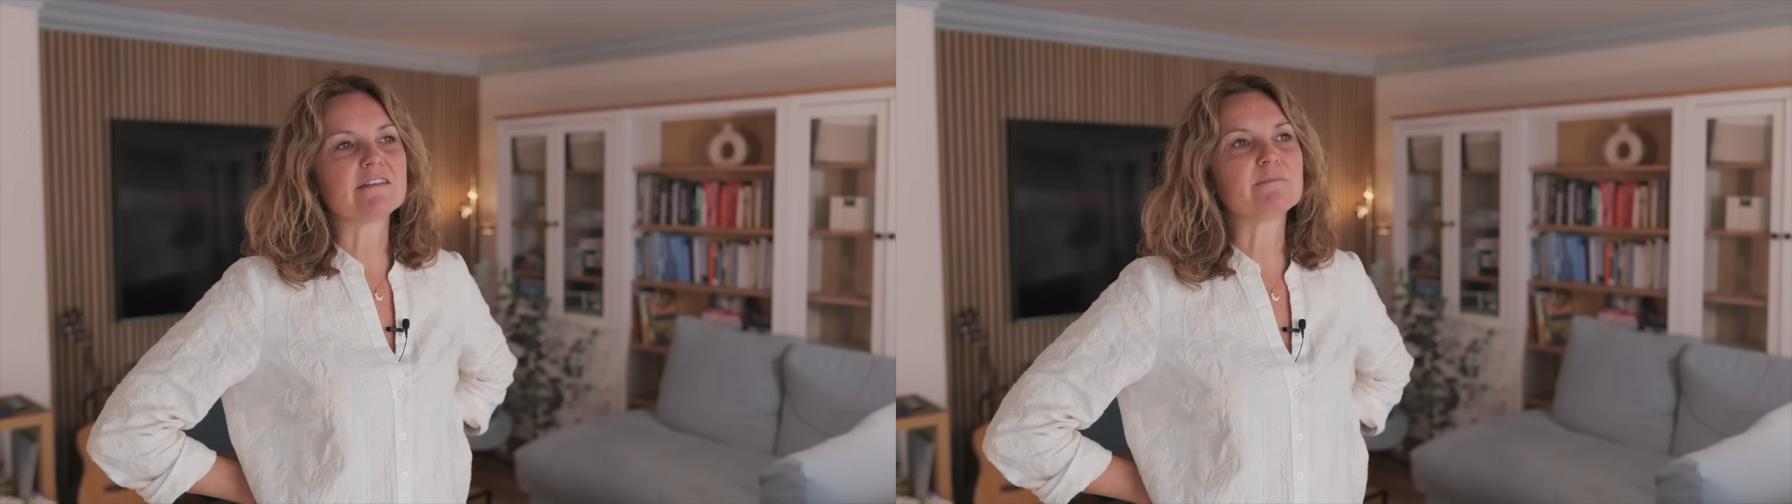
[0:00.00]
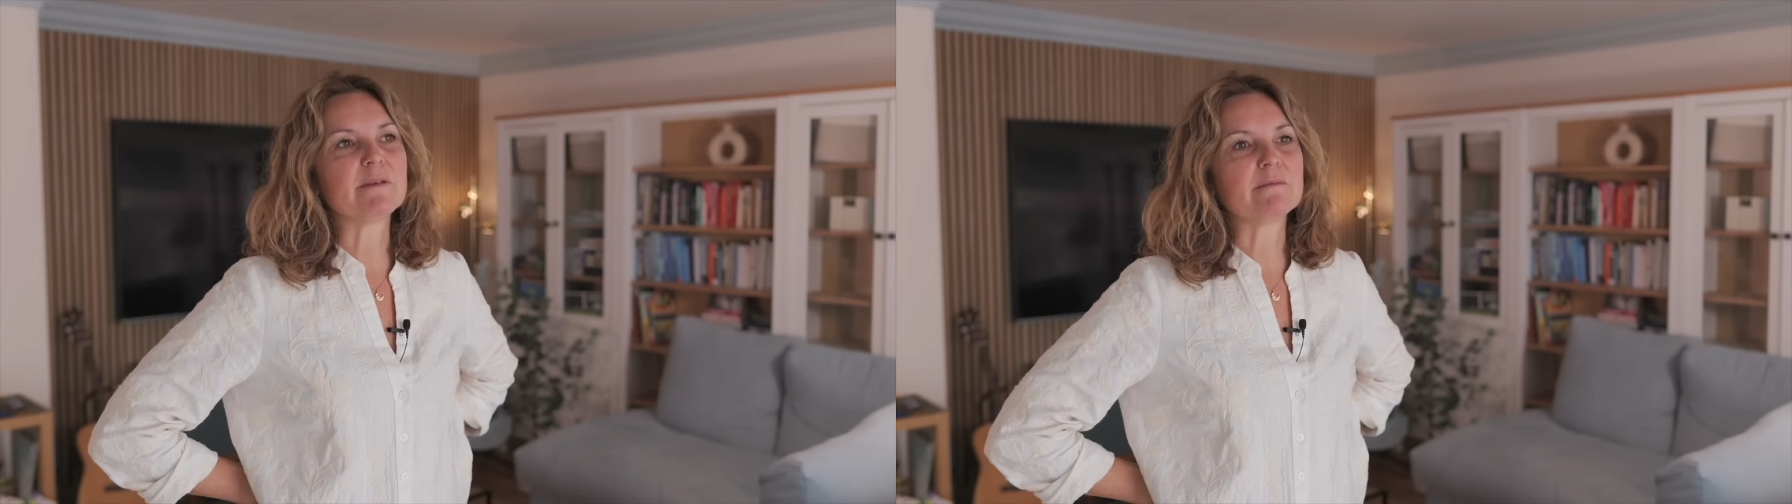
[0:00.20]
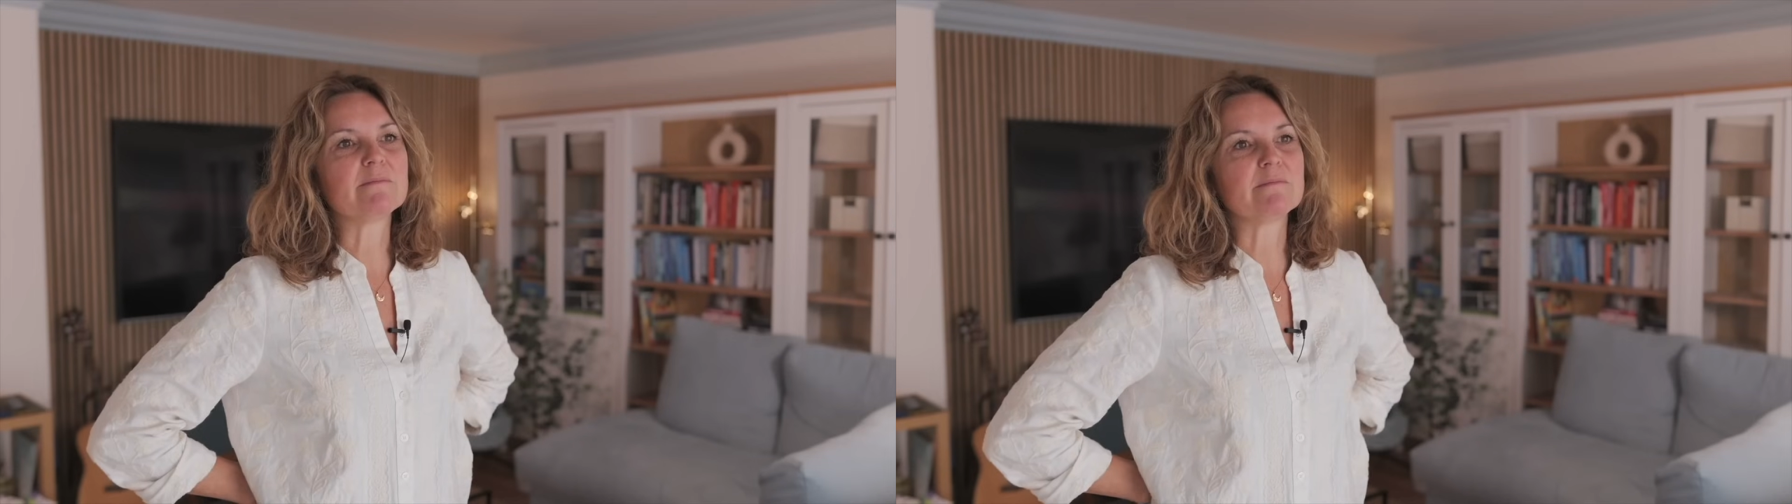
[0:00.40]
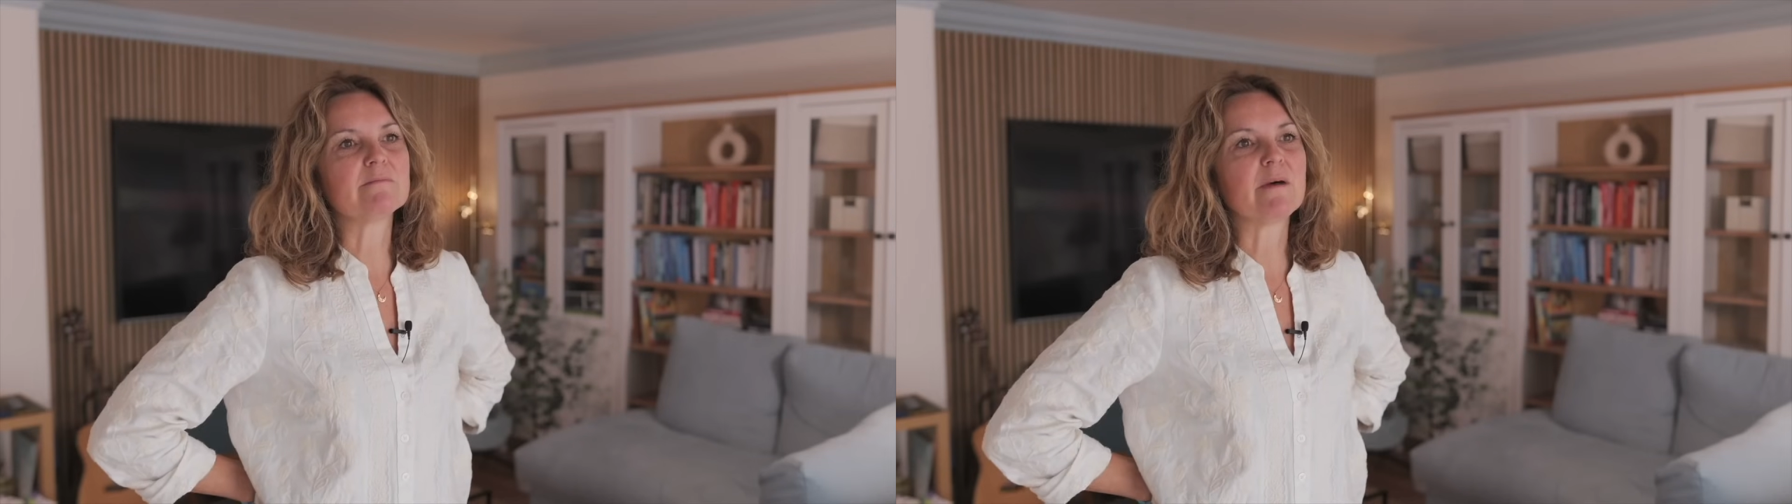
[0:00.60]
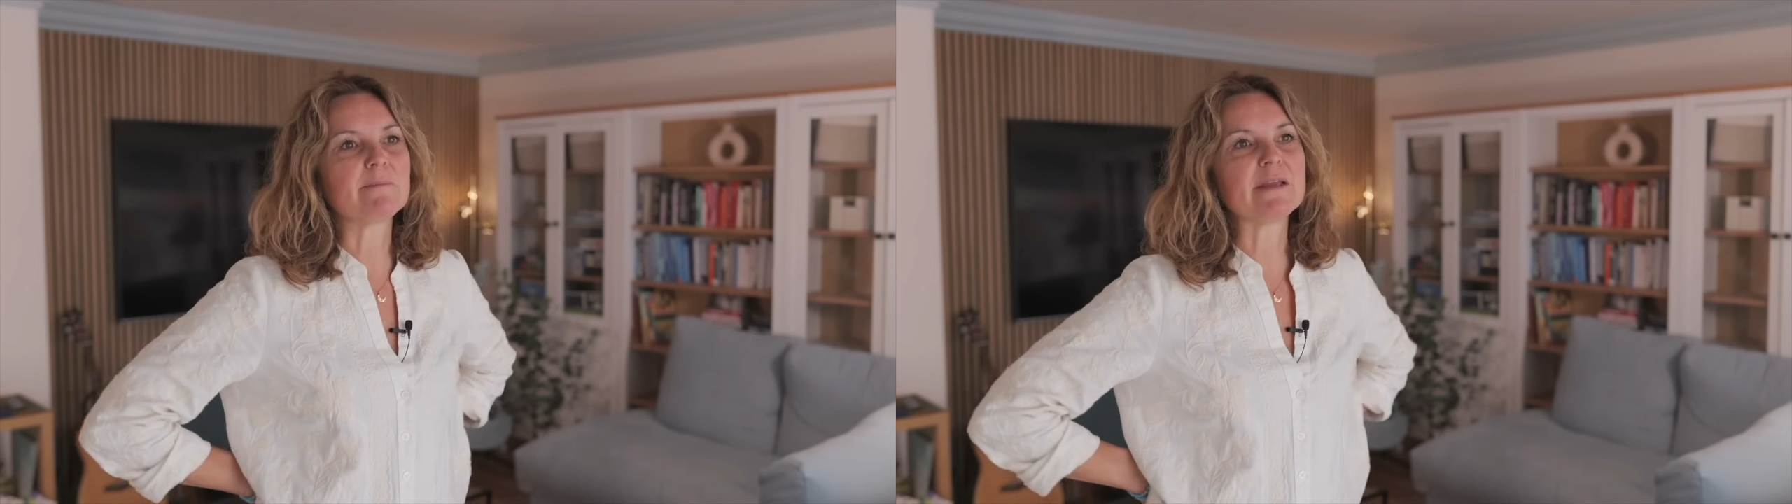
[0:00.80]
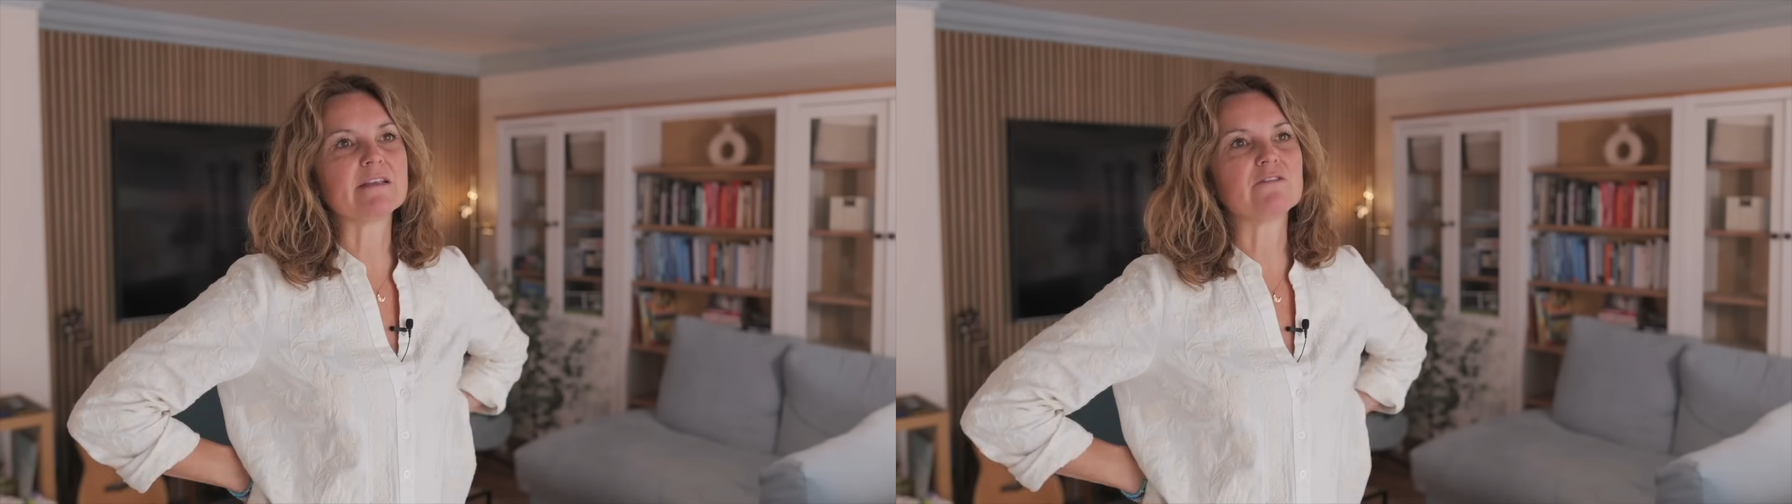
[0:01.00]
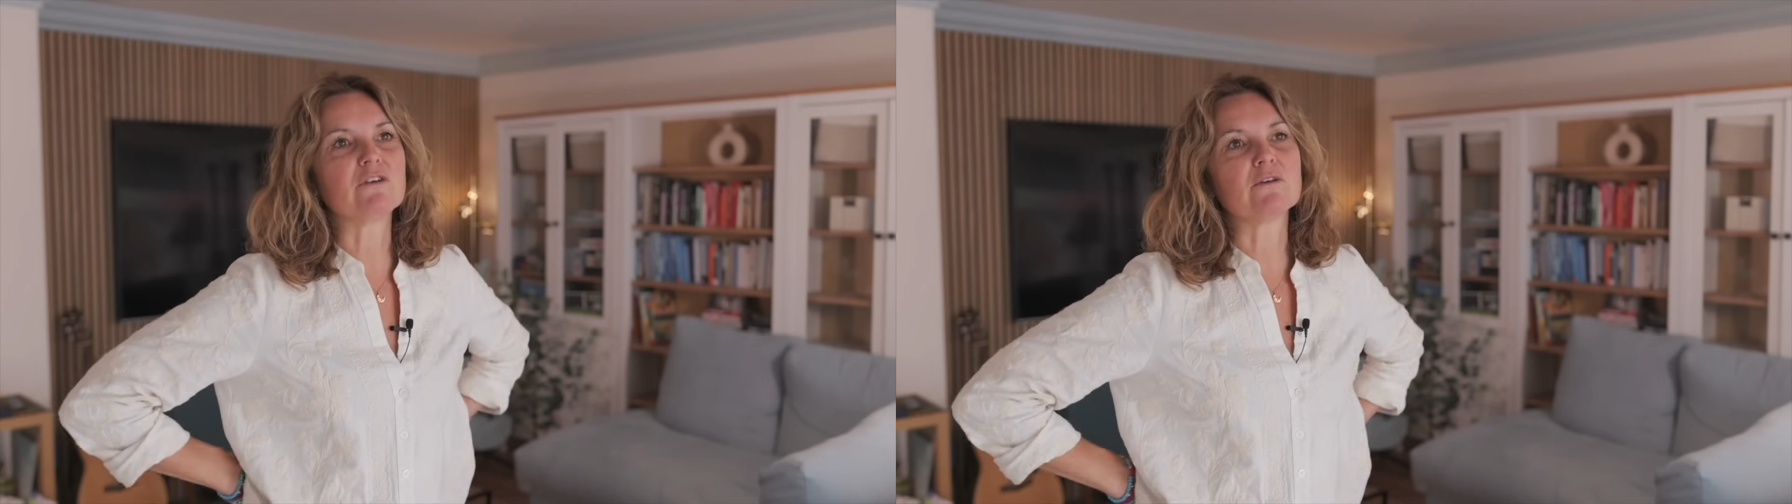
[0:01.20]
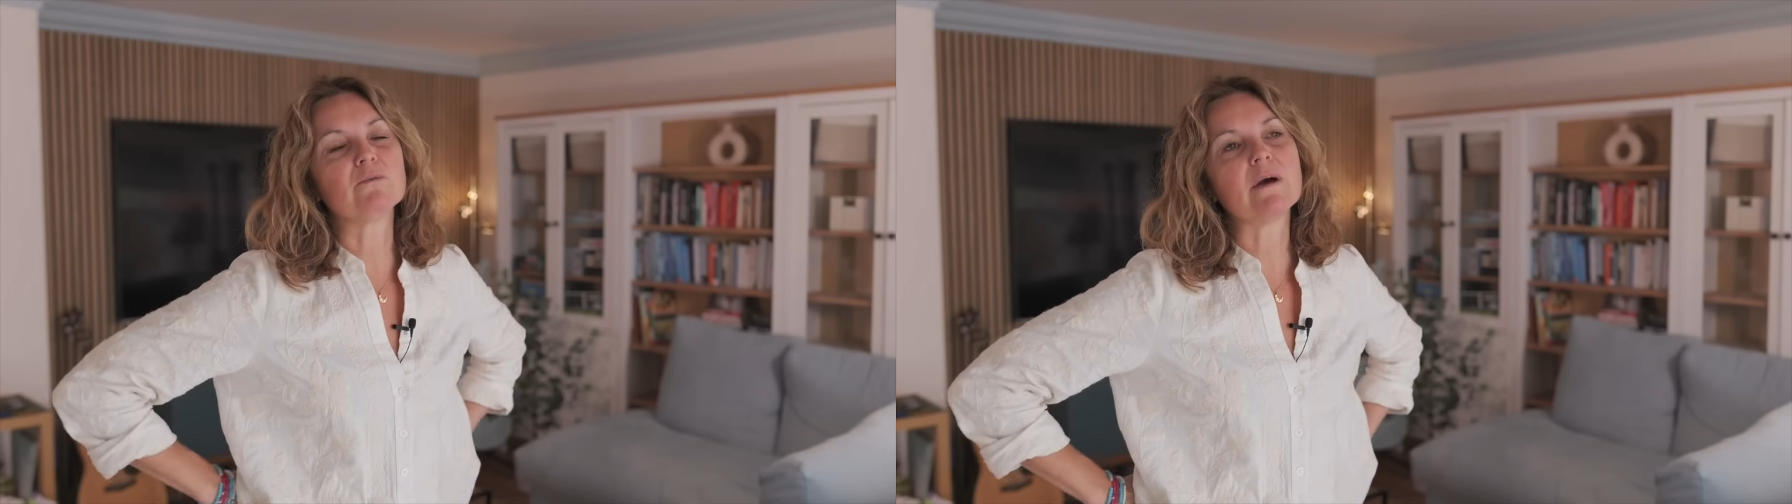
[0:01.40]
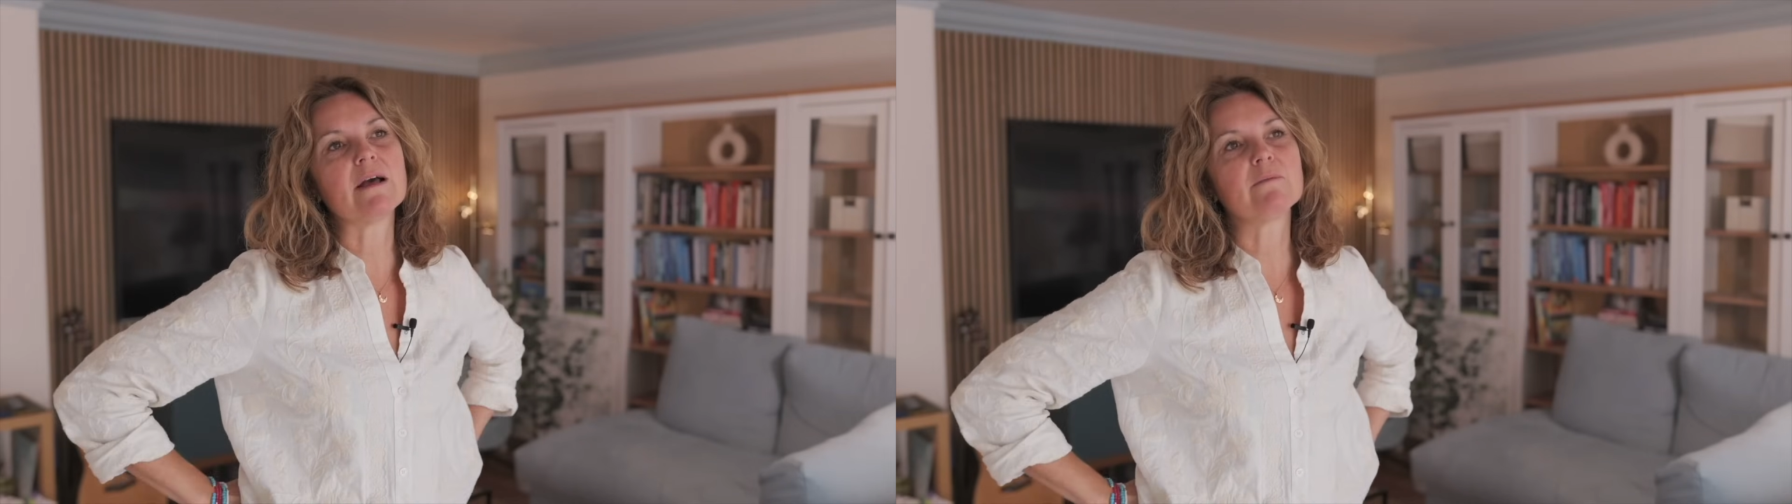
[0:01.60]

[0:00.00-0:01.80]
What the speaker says: has been my biggest struggle.